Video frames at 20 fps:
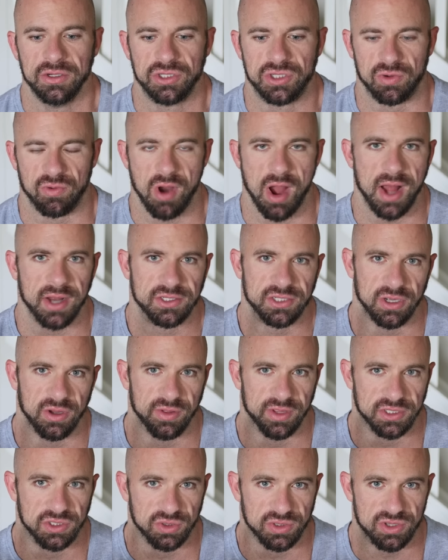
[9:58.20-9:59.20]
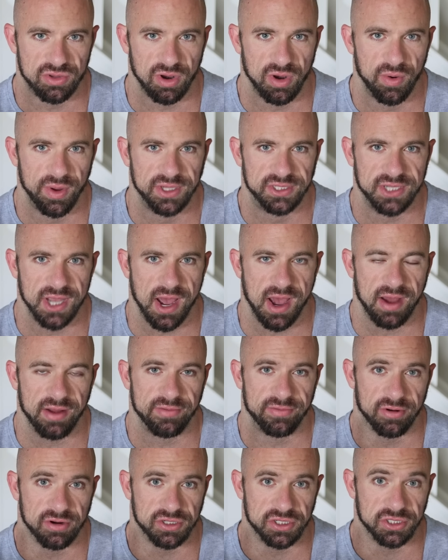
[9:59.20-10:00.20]
Toronto, this was three weeks
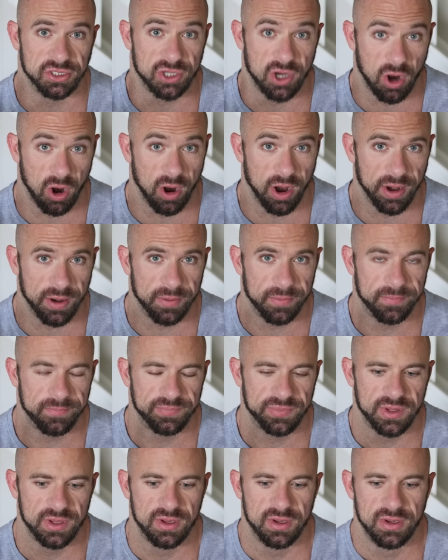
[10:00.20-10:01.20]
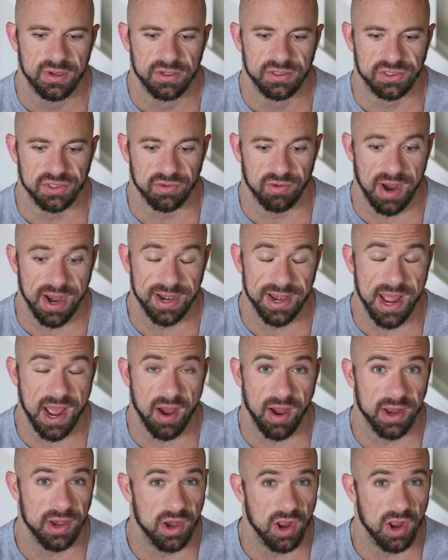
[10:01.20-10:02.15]
out versus current. So right now I